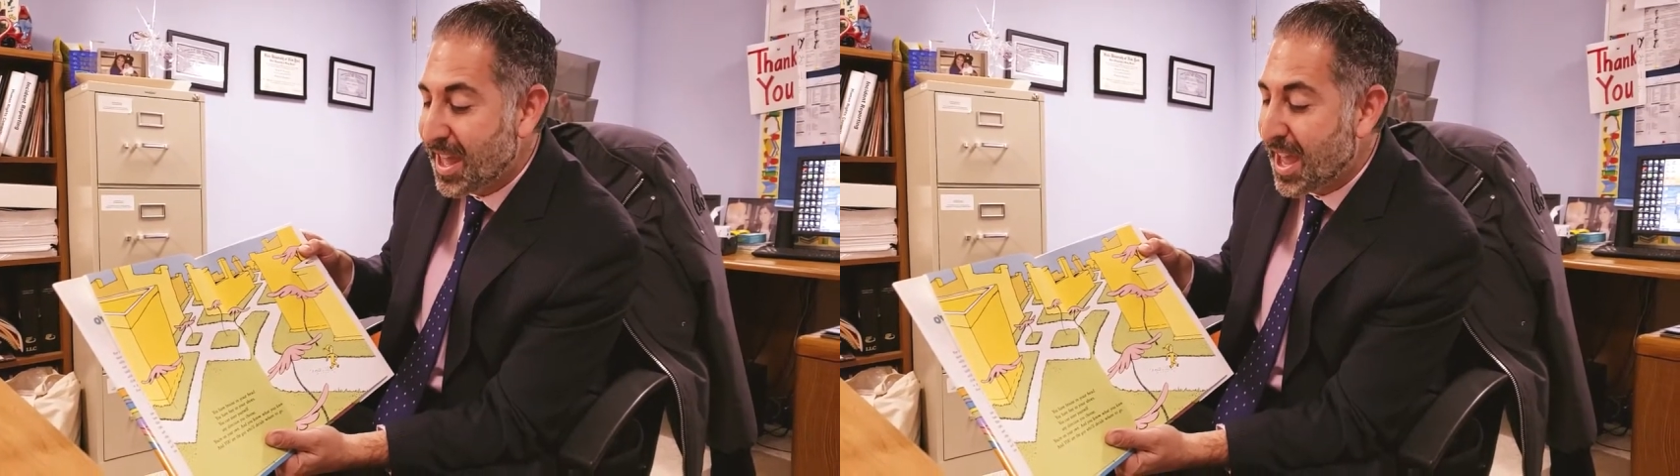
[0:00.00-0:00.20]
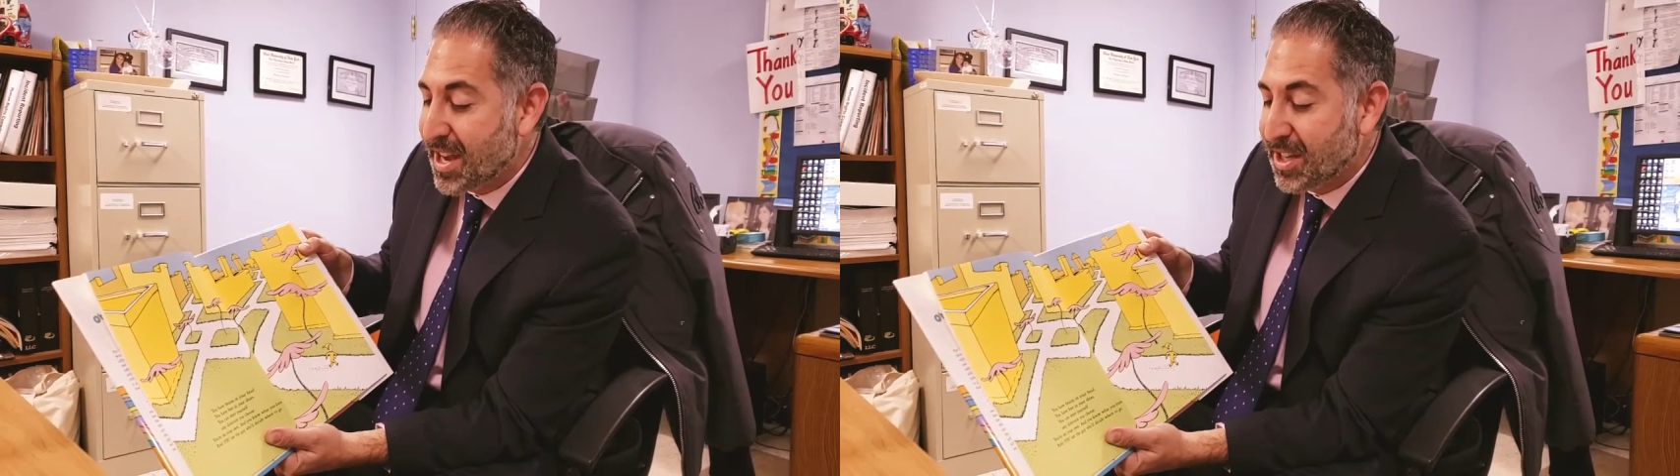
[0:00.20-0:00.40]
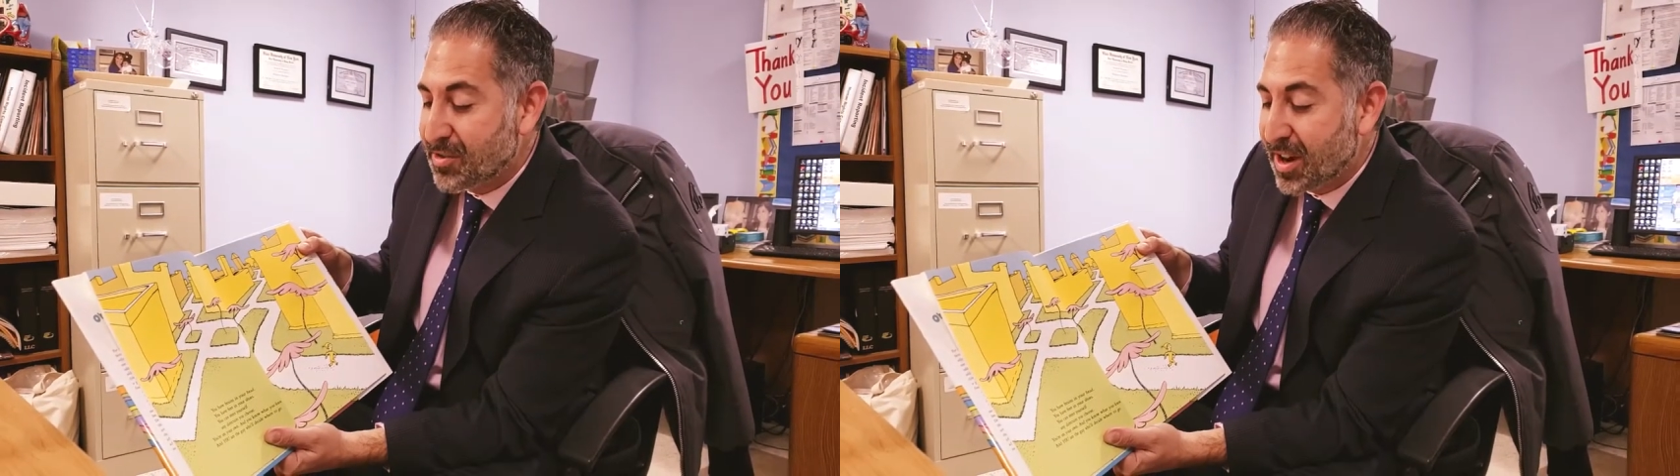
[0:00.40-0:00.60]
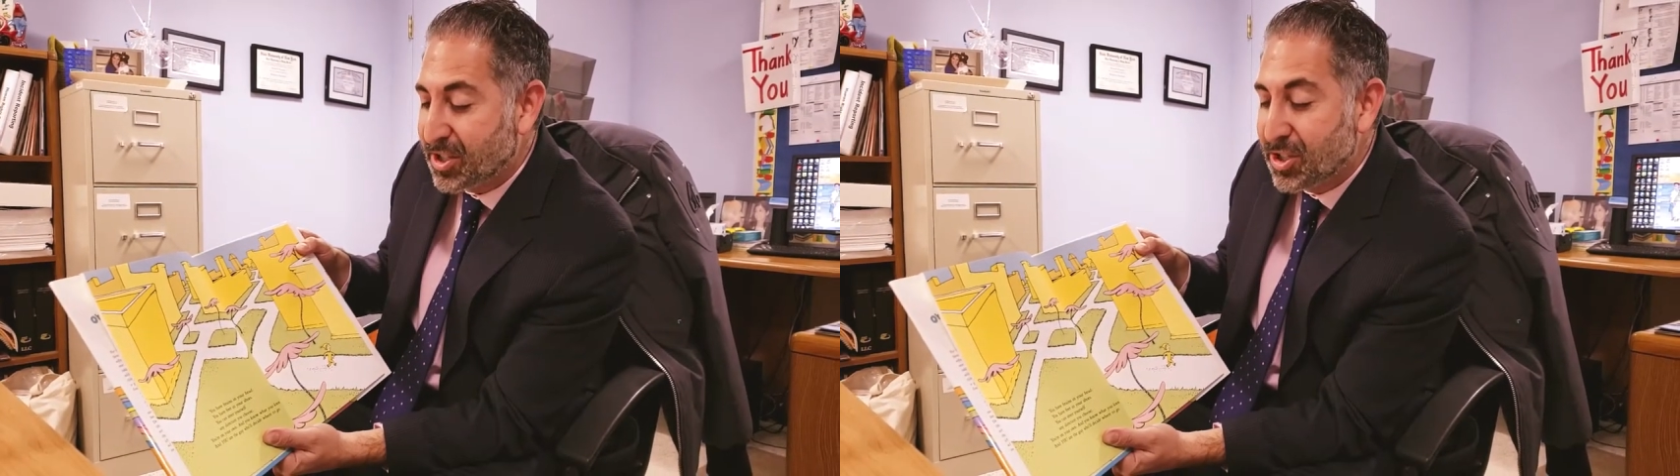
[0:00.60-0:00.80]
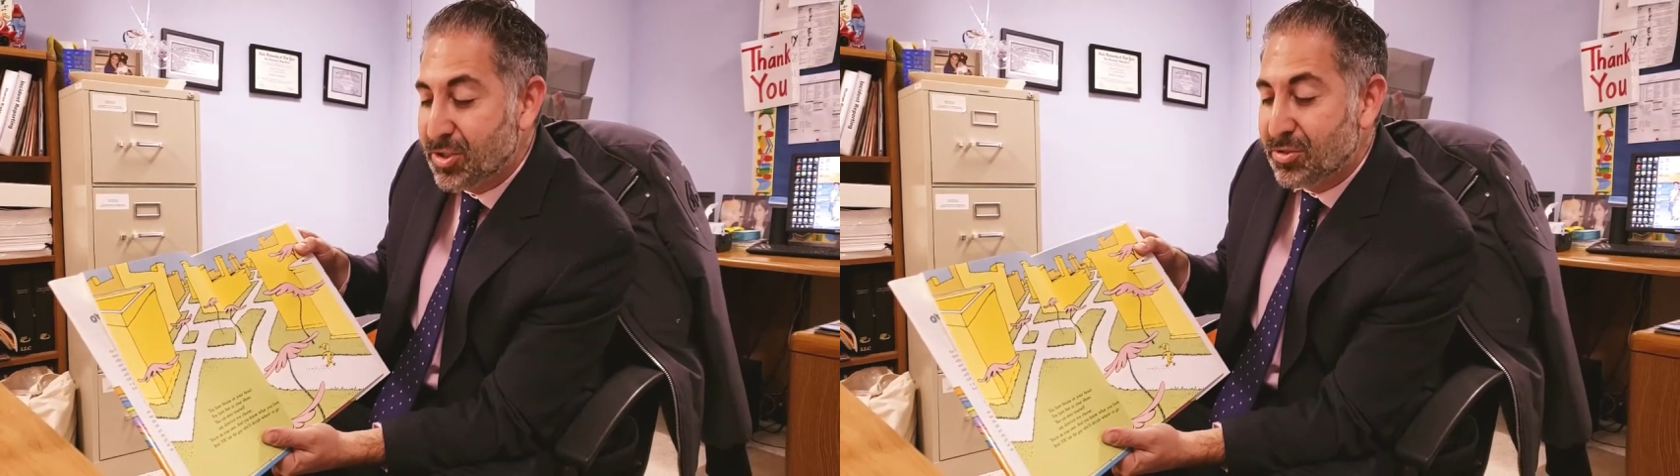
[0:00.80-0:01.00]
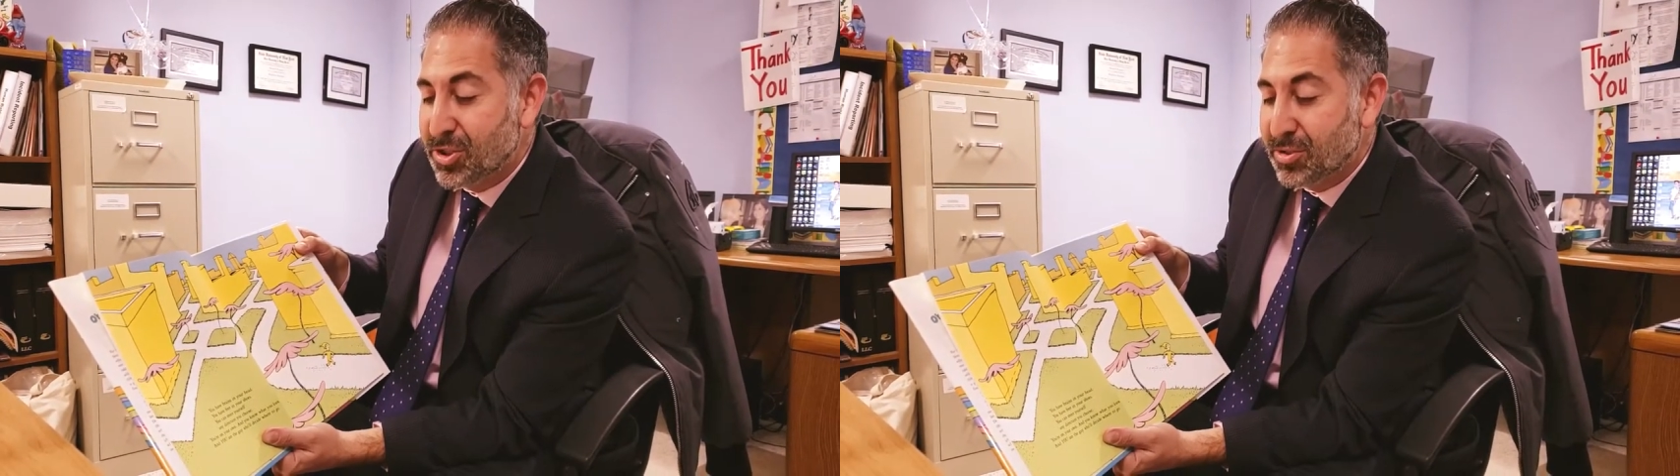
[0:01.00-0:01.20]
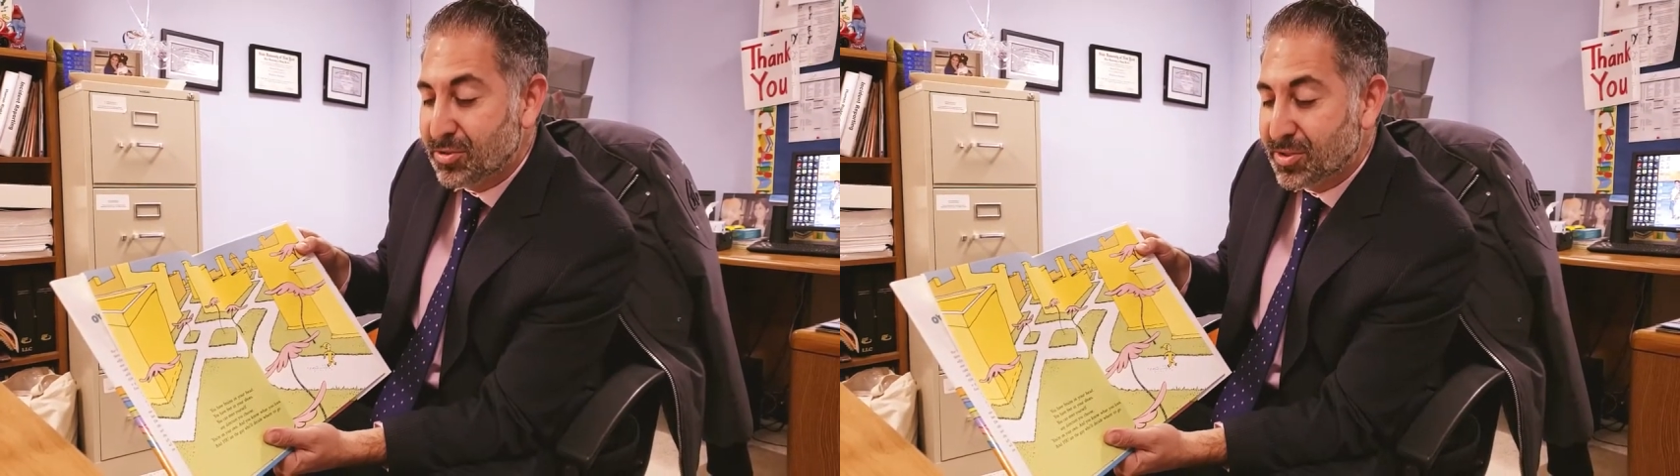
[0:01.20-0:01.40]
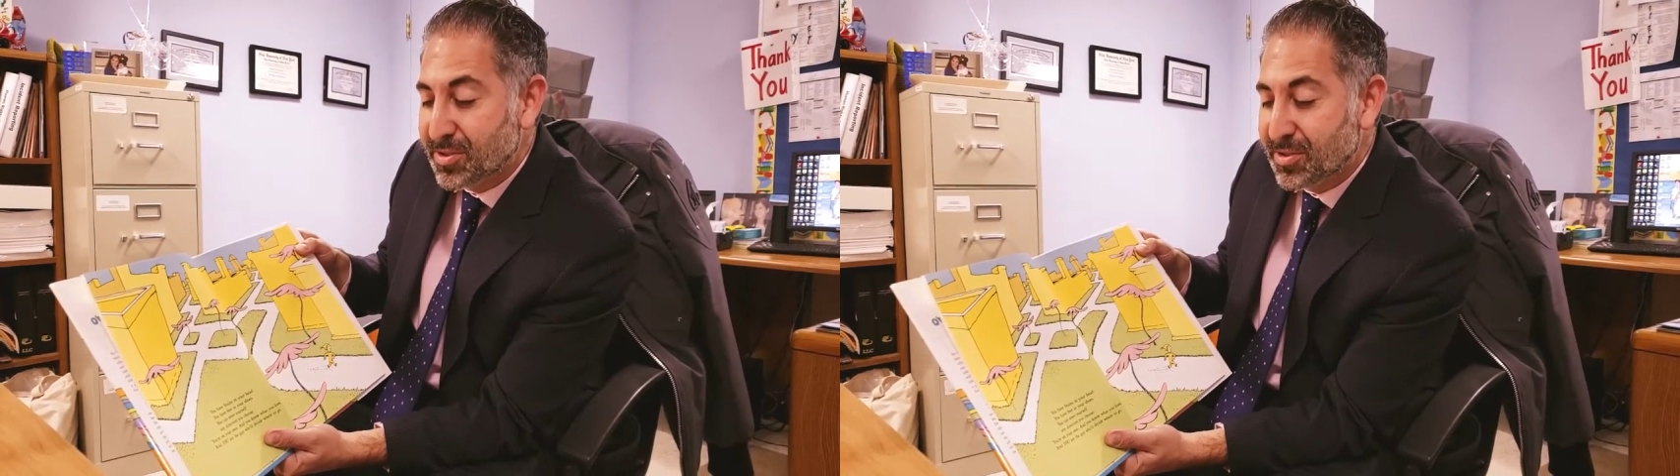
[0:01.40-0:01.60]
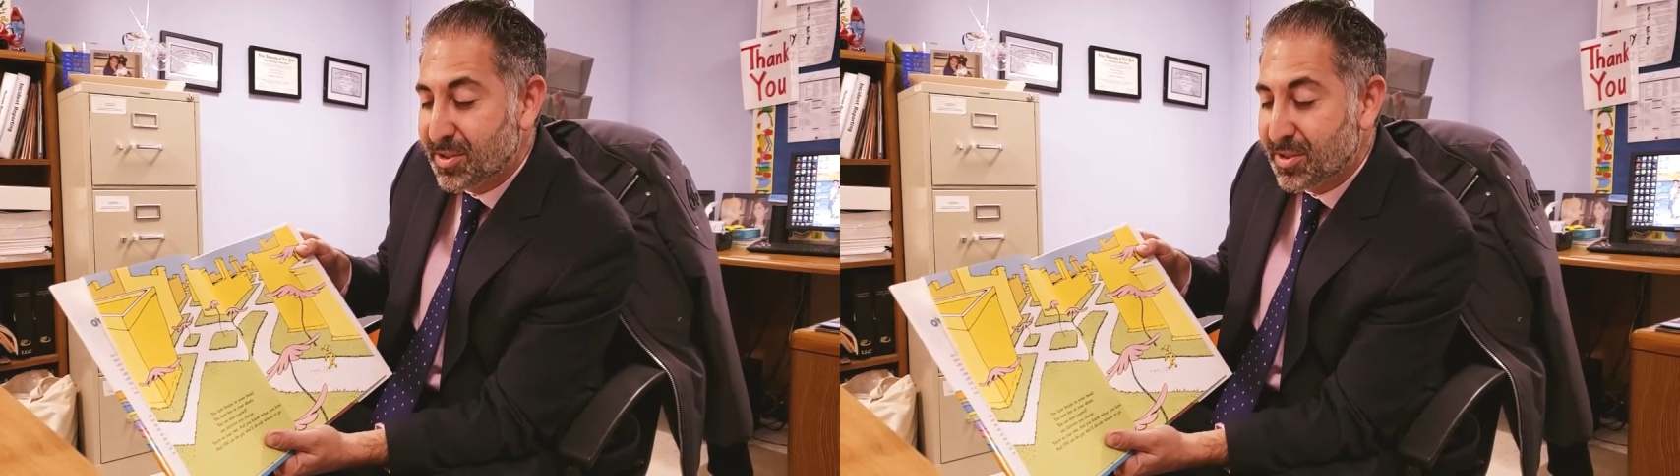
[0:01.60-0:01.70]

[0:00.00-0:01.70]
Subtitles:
any direction you choose.